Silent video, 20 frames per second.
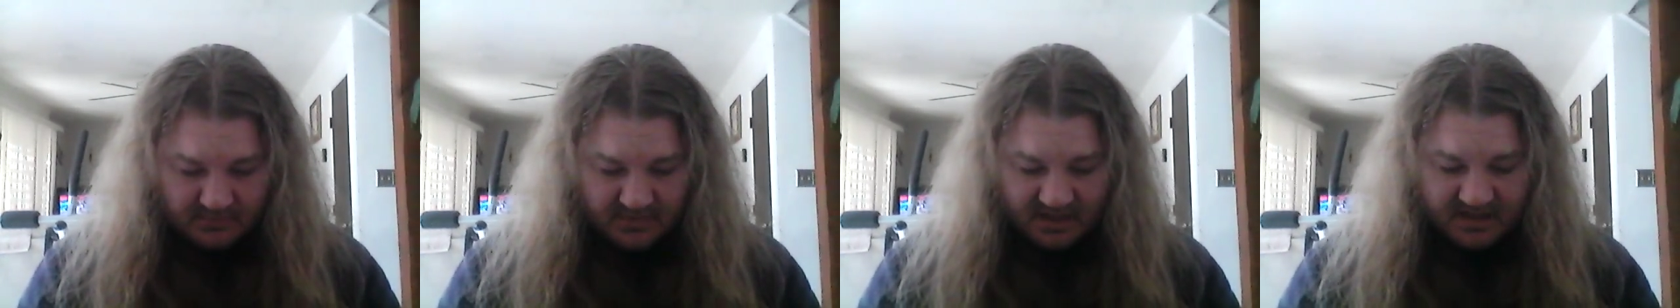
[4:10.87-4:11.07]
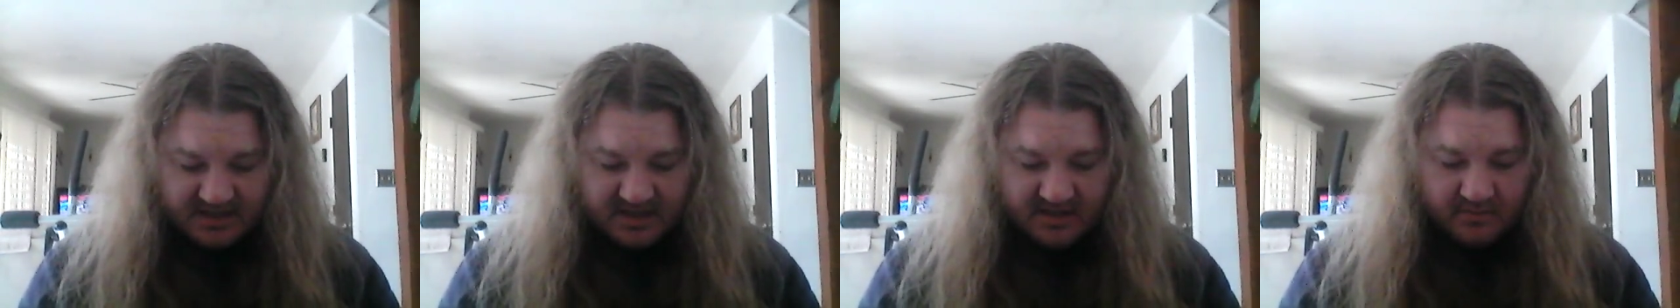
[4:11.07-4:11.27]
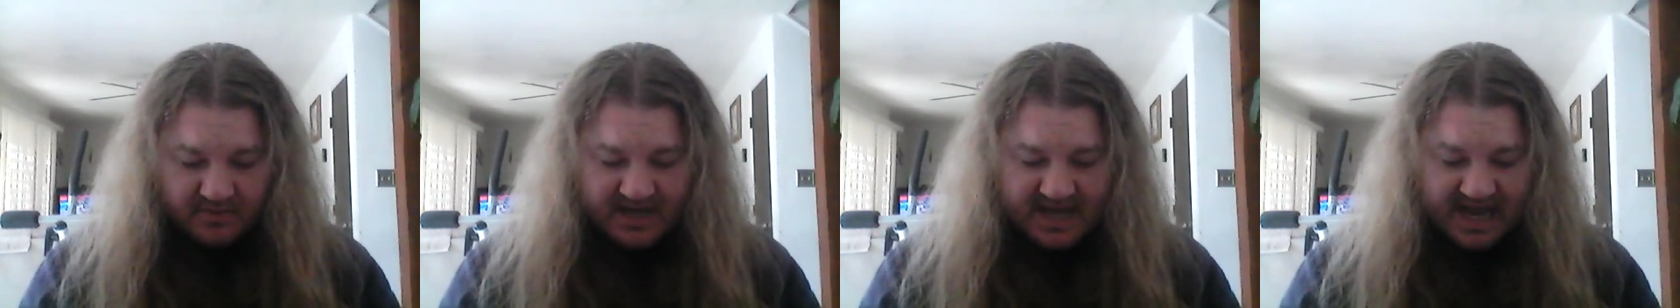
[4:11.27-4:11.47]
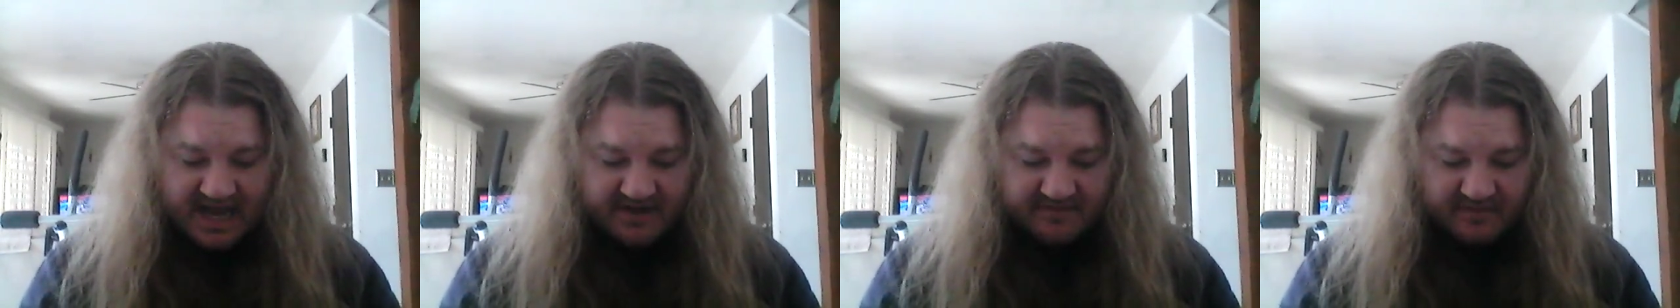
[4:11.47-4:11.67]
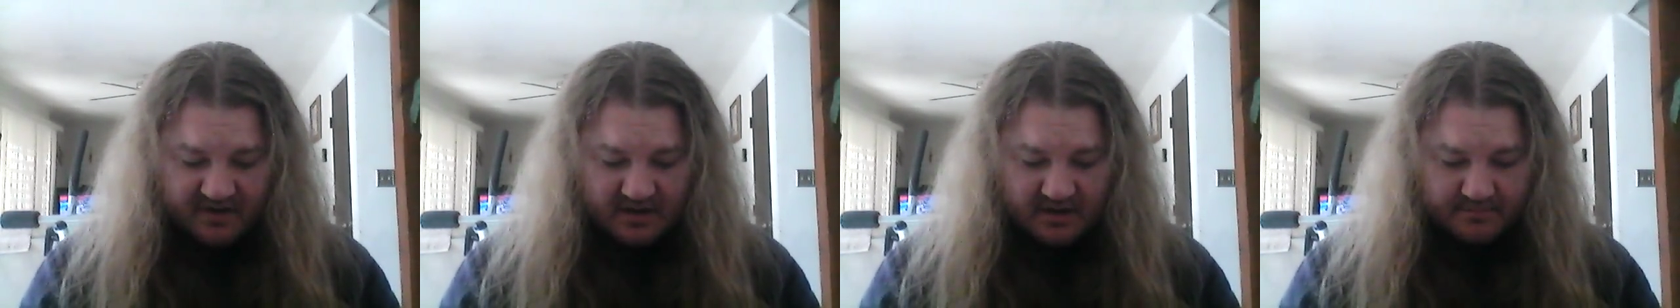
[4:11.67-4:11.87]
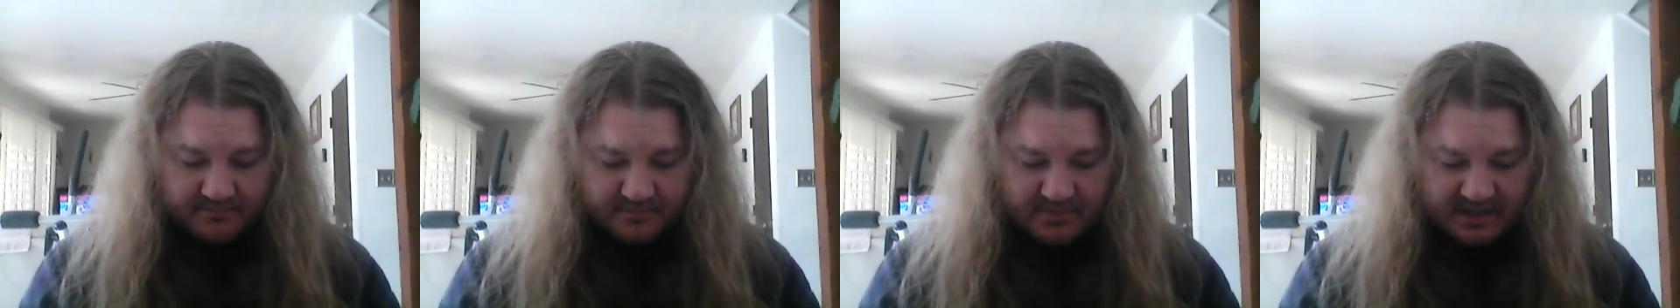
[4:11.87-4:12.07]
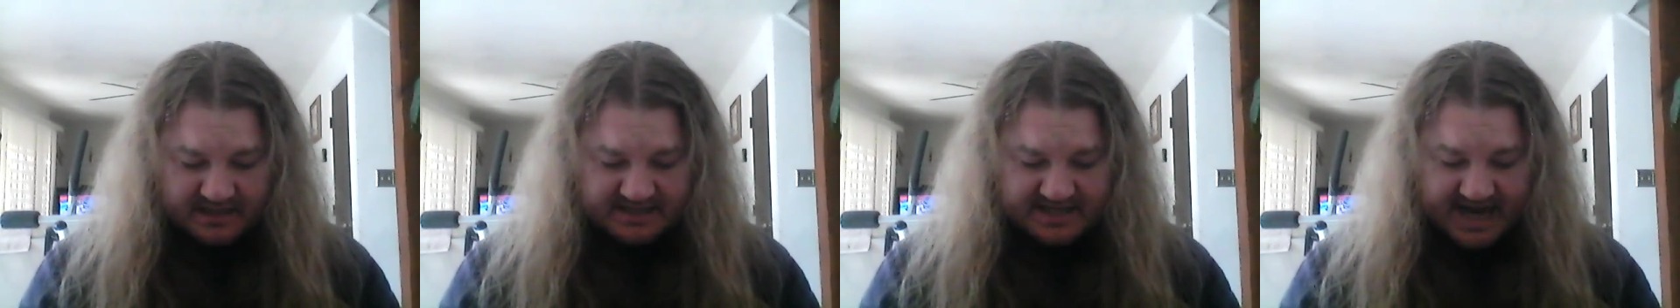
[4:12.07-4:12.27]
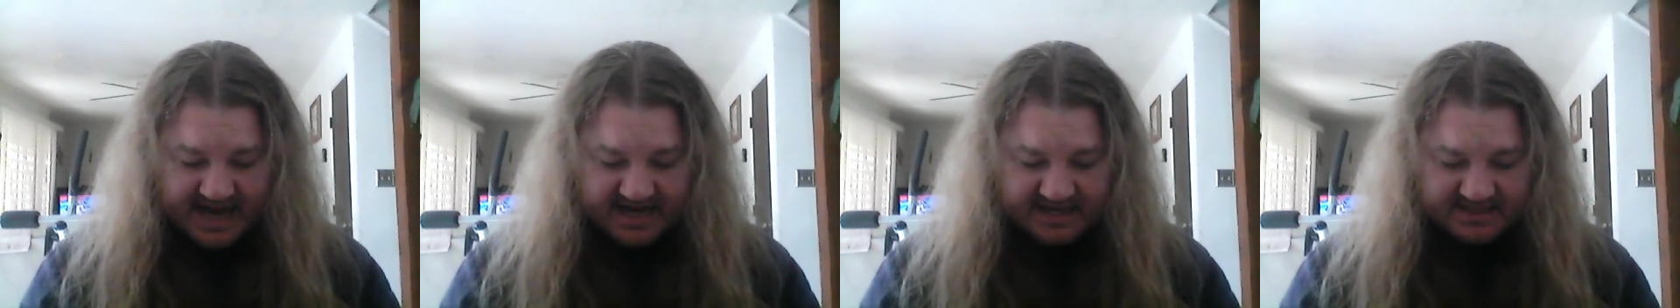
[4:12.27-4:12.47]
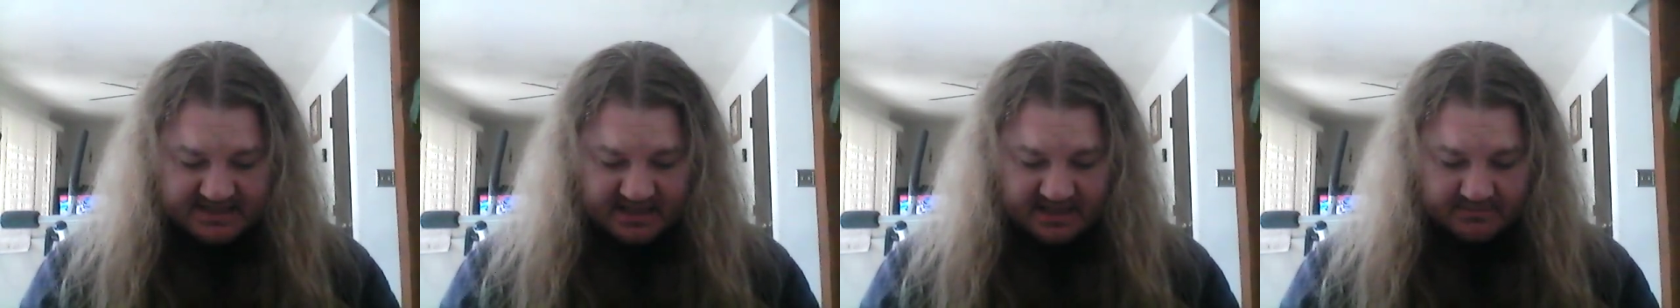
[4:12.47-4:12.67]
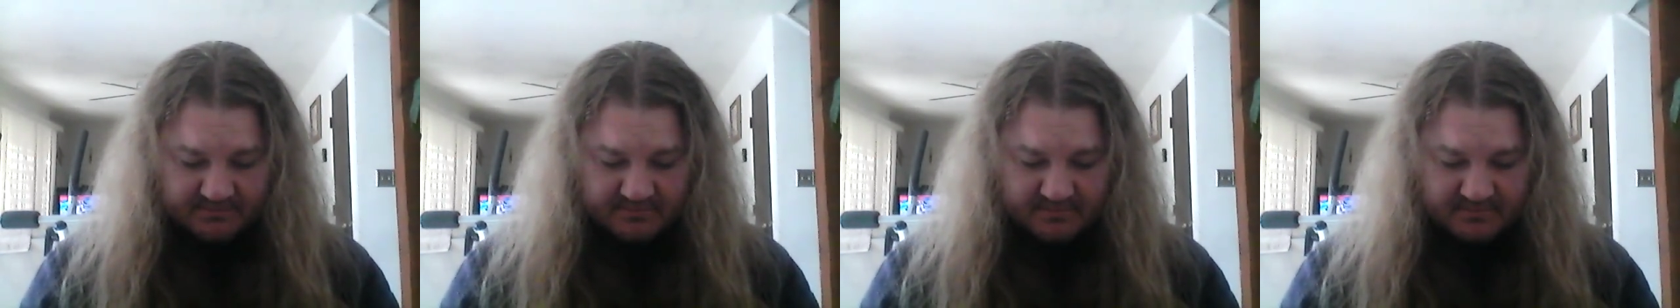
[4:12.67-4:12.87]
then we have a tag
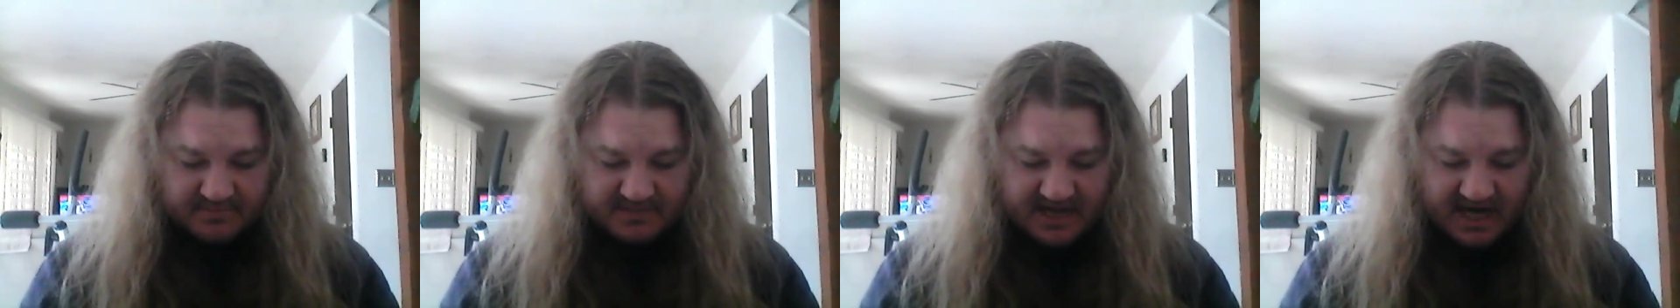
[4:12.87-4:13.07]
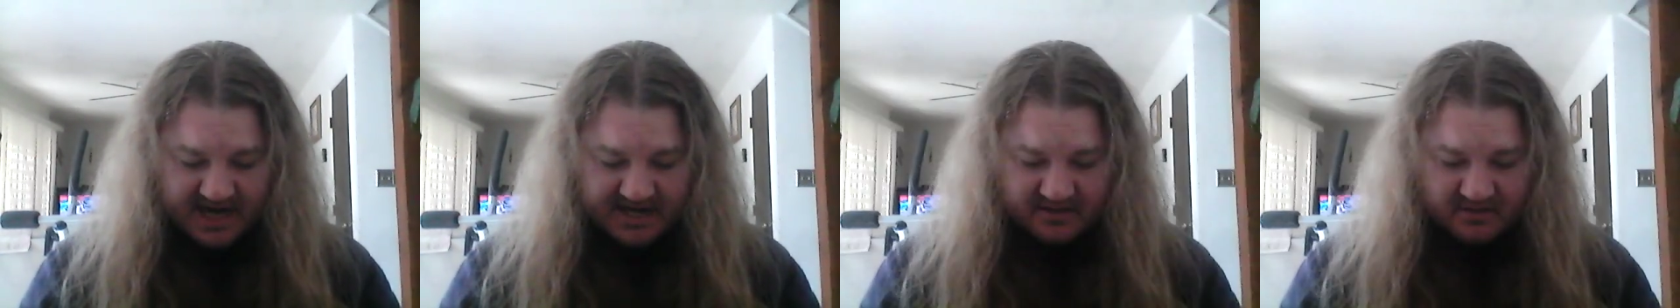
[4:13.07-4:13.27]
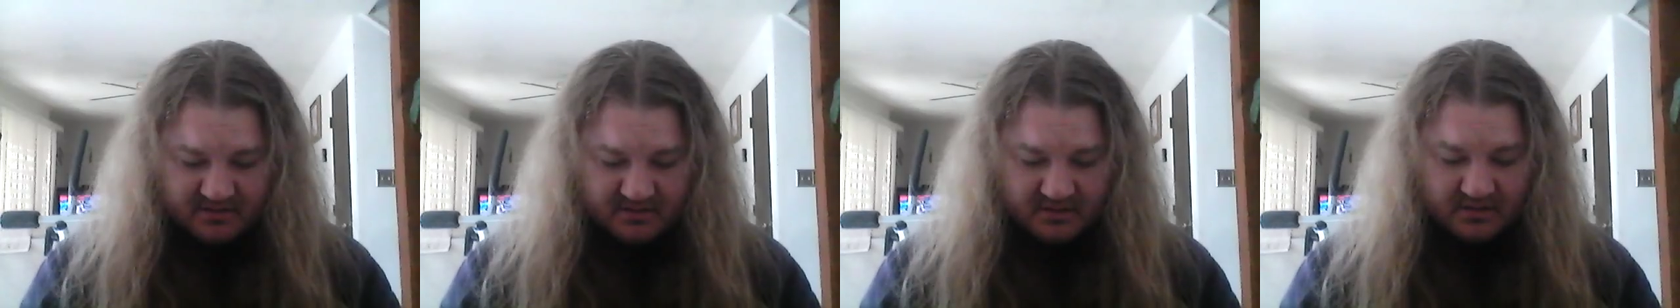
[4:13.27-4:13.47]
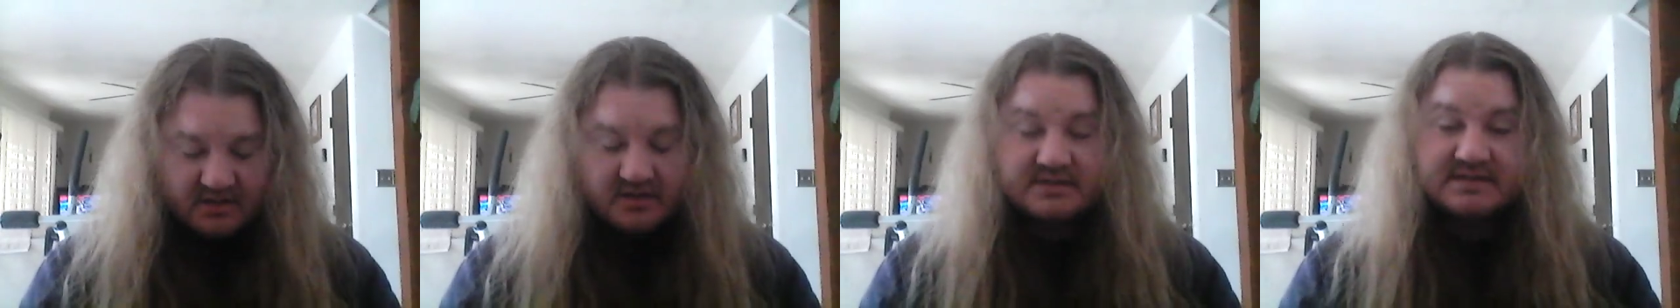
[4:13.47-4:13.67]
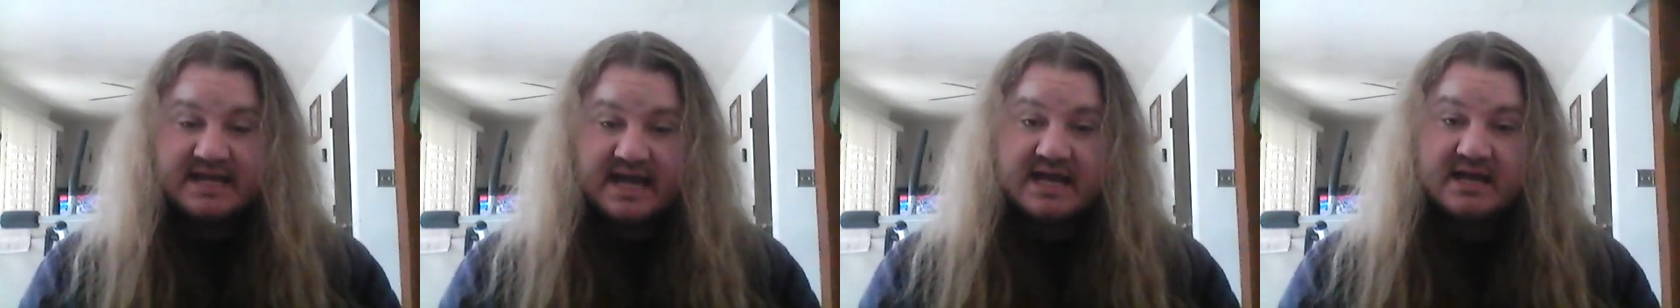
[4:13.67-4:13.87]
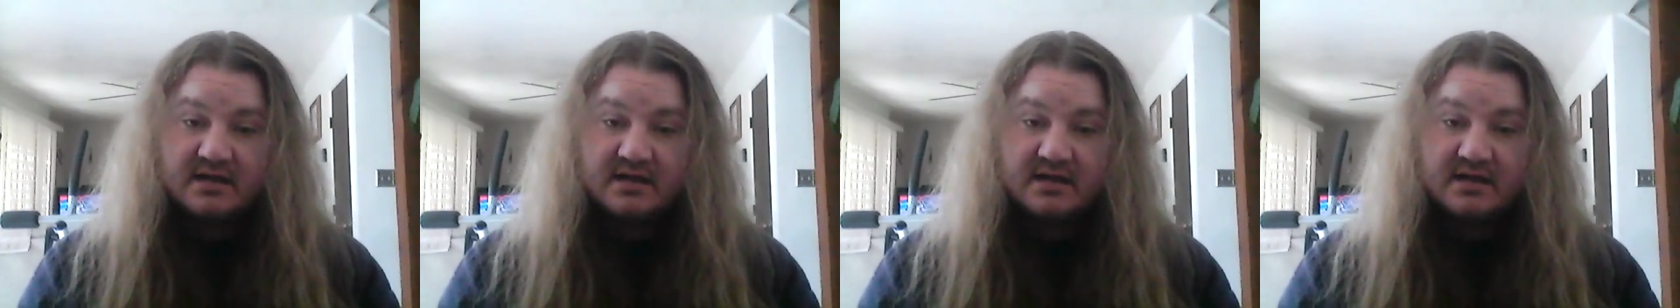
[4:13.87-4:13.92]
team title, or a